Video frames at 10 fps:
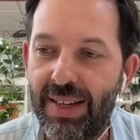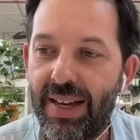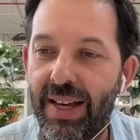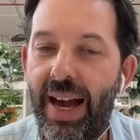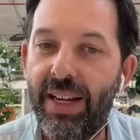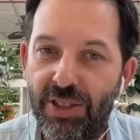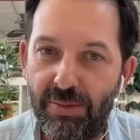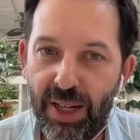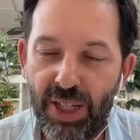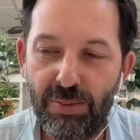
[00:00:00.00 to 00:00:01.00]
And as you
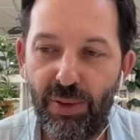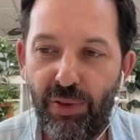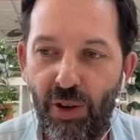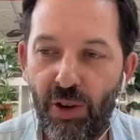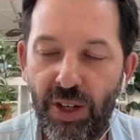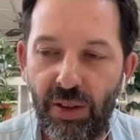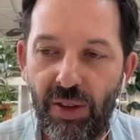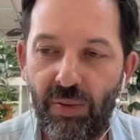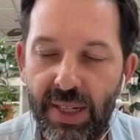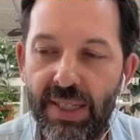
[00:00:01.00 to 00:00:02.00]
mentioned before,
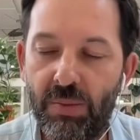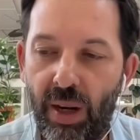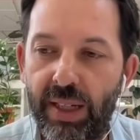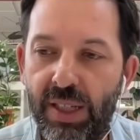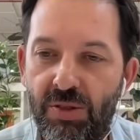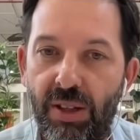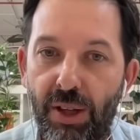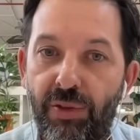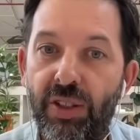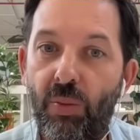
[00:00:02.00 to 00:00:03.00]
the reason why Israel
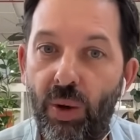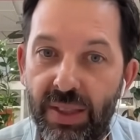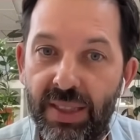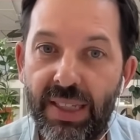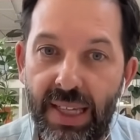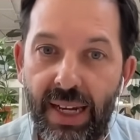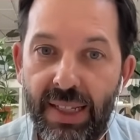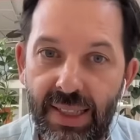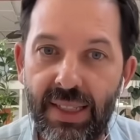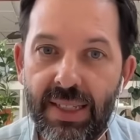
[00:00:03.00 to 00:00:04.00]
often wants to get
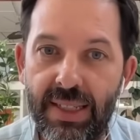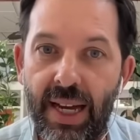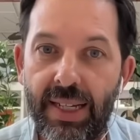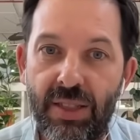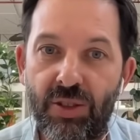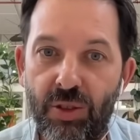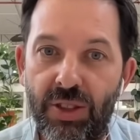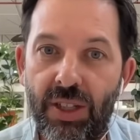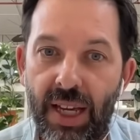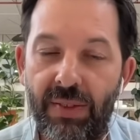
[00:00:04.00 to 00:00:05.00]
into these states is
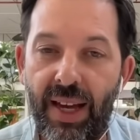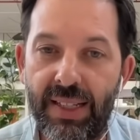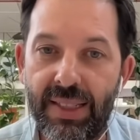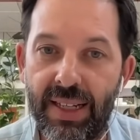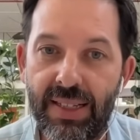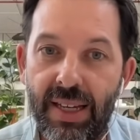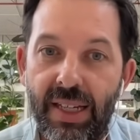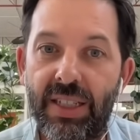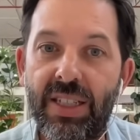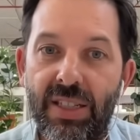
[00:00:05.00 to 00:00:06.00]
also to have access
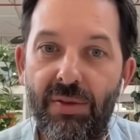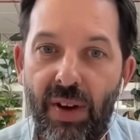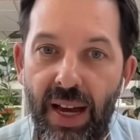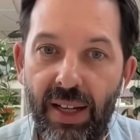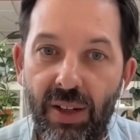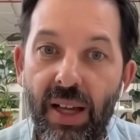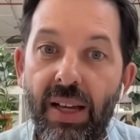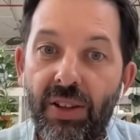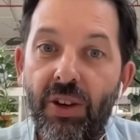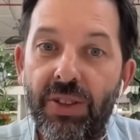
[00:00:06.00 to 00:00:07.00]
to surveil
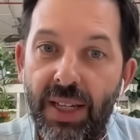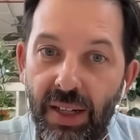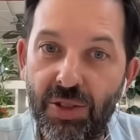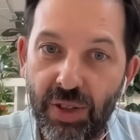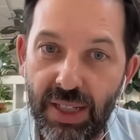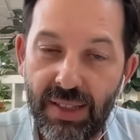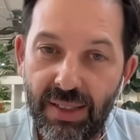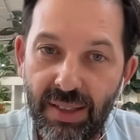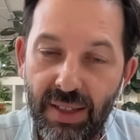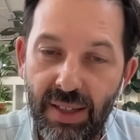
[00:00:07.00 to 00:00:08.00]
those
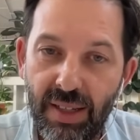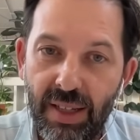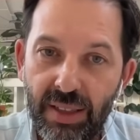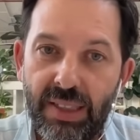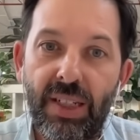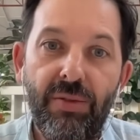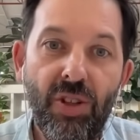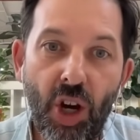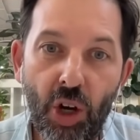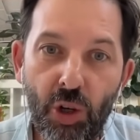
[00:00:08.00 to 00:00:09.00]
countries, to sort of
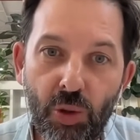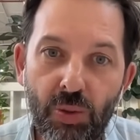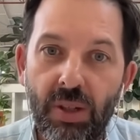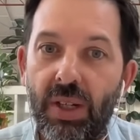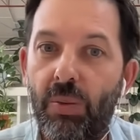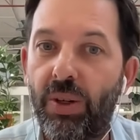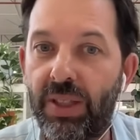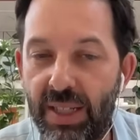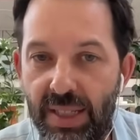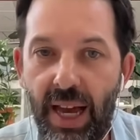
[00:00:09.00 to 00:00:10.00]
know what
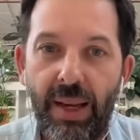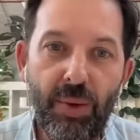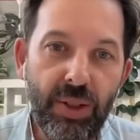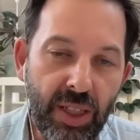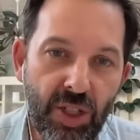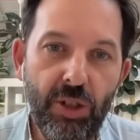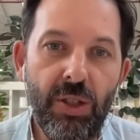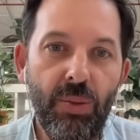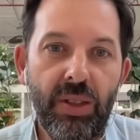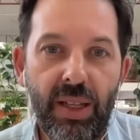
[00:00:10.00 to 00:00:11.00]
they're saying, what they're
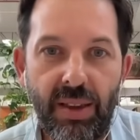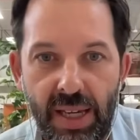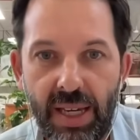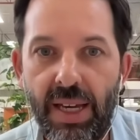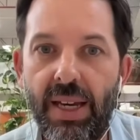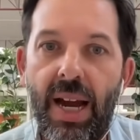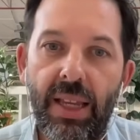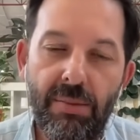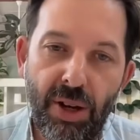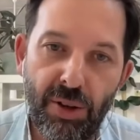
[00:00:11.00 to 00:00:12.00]
doing, what they're thinking, how
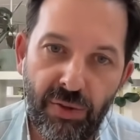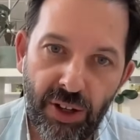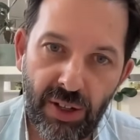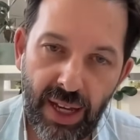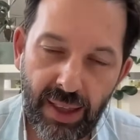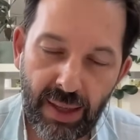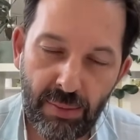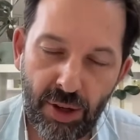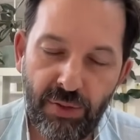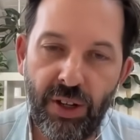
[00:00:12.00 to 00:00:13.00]
they might vote
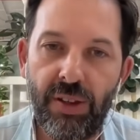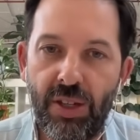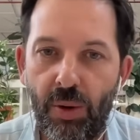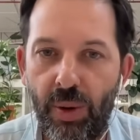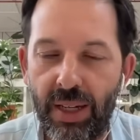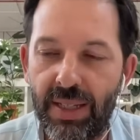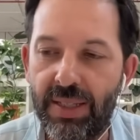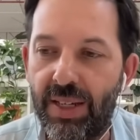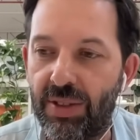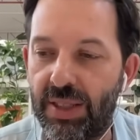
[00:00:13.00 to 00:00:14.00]
at the UN,
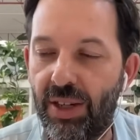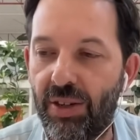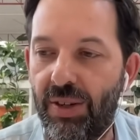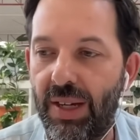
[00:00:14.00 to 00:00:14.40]
etc. So